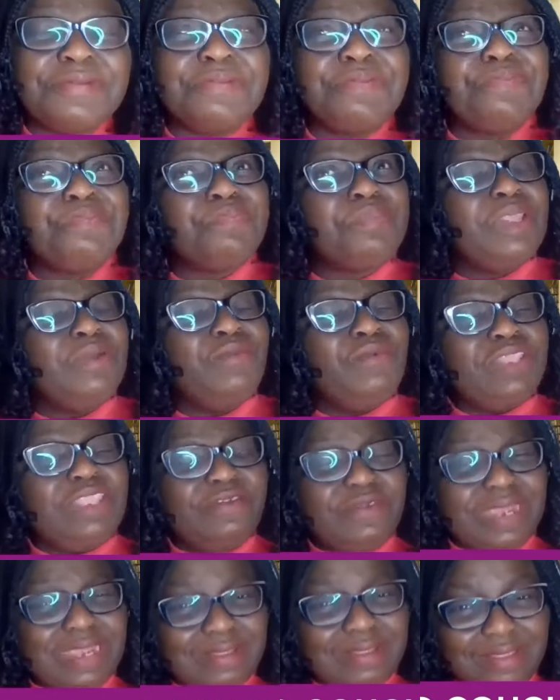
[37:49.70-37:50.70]
whatever
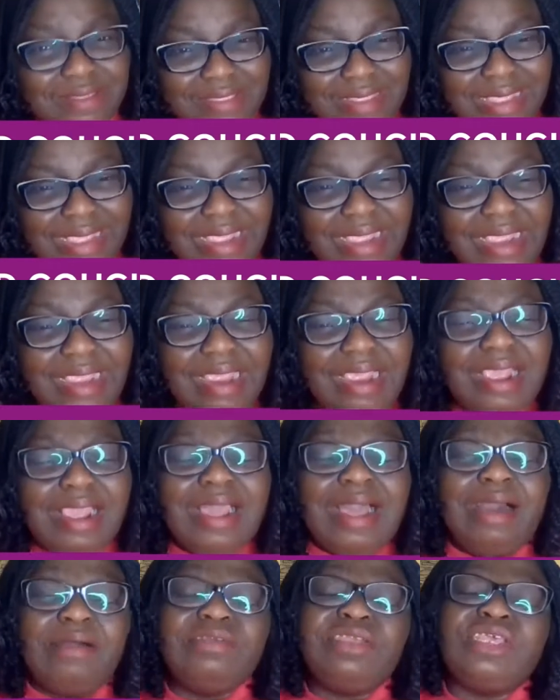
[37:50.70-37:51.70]
is there. I
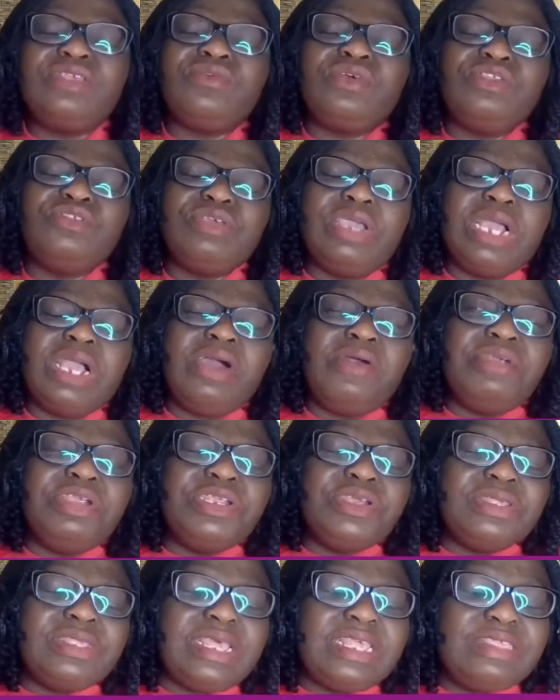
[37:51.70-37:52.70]
just want to encourage us
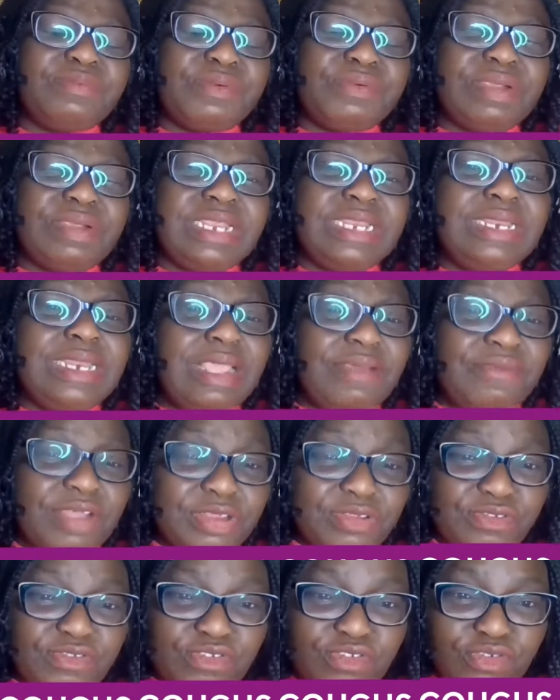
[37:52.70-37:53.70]
as parents never to
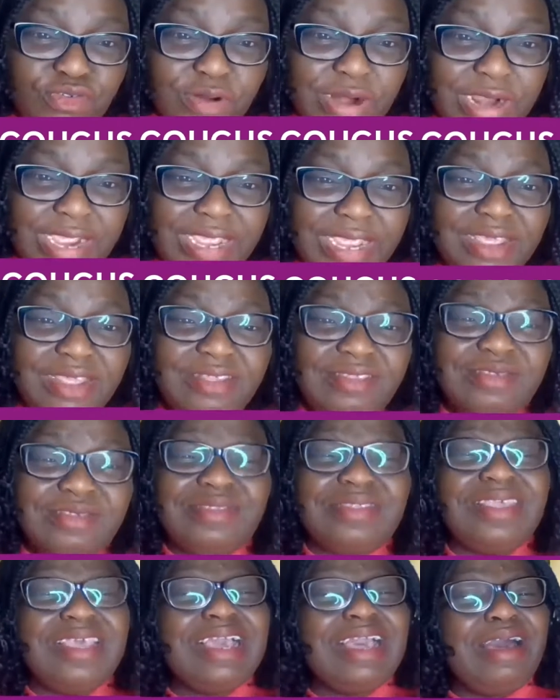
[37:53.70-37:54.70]
try to
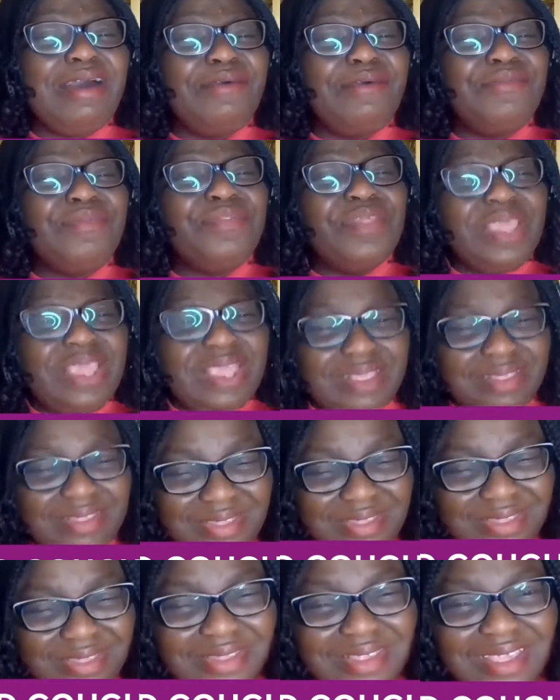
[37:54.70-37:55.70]
take out
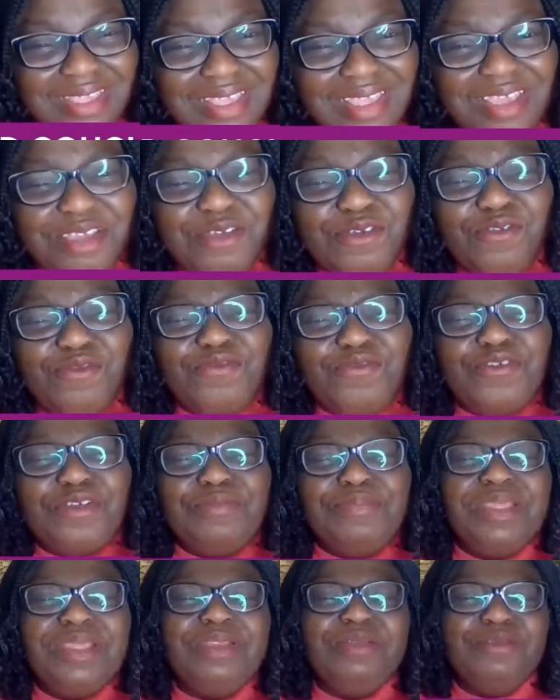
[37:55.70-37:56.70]
things from the
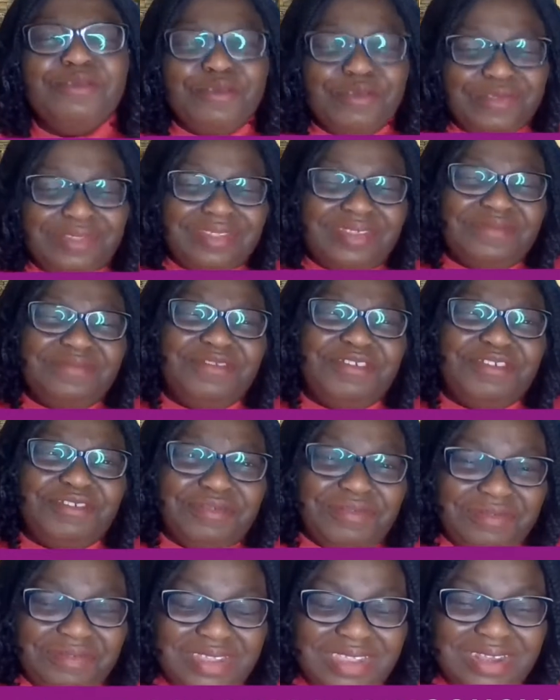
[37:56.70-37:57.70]
nose of
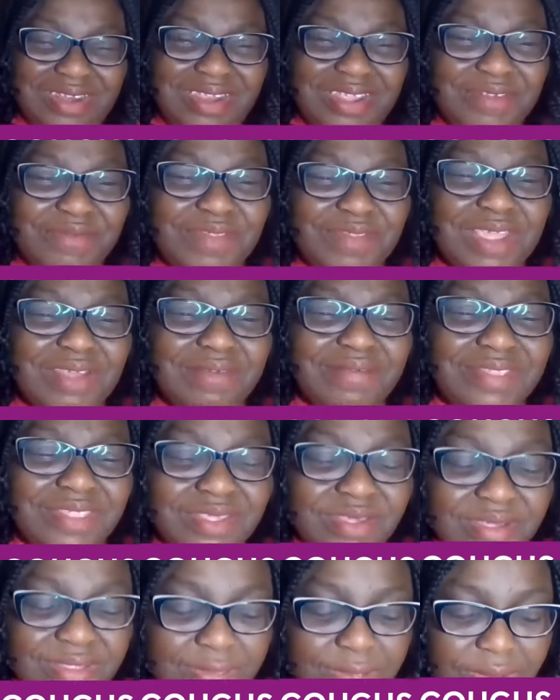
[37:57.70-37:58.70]
children if they have stuck
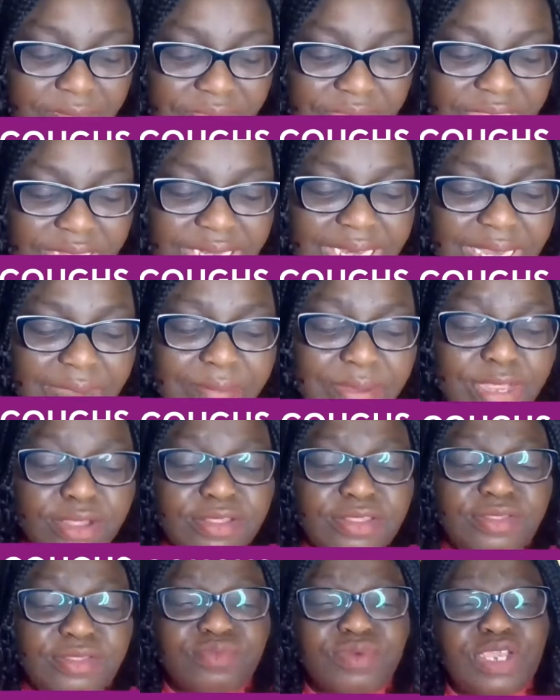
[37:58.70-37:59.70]
something there, because
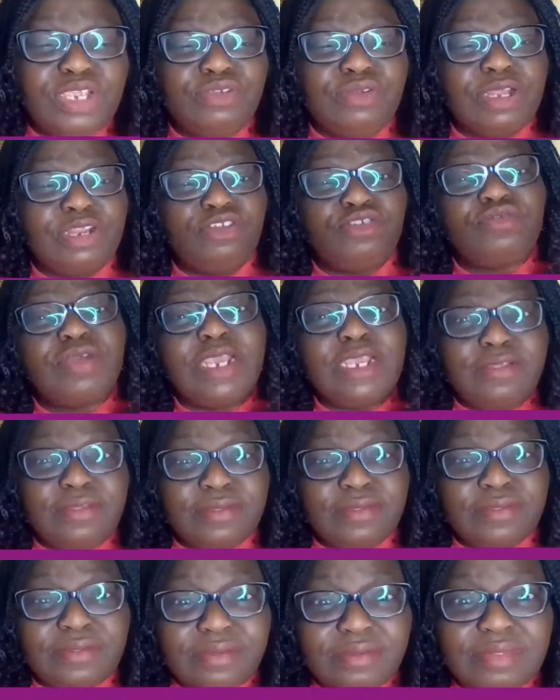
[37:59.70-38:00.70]
when you are trying to
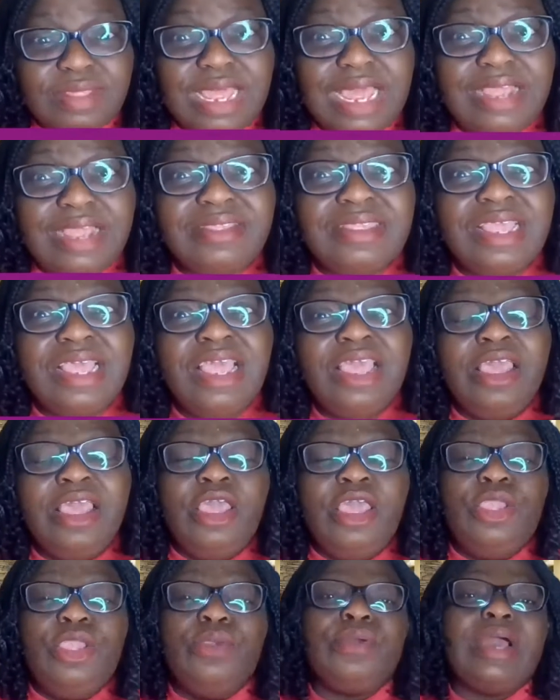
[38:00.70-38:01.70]
do that, you
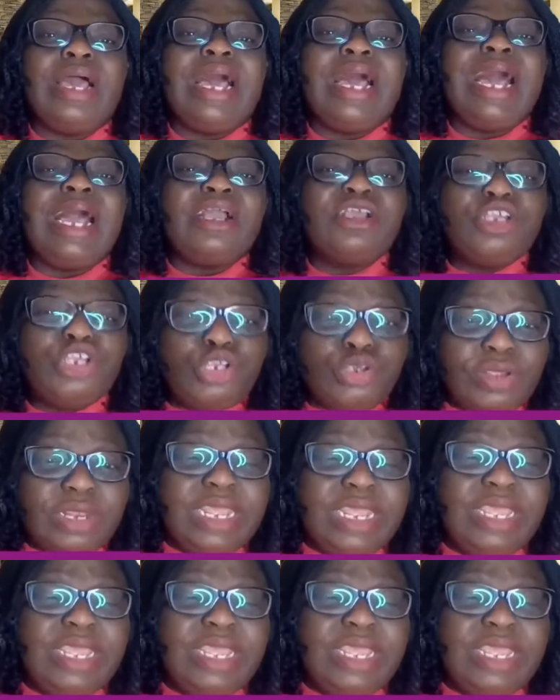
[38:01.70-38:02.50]
can actually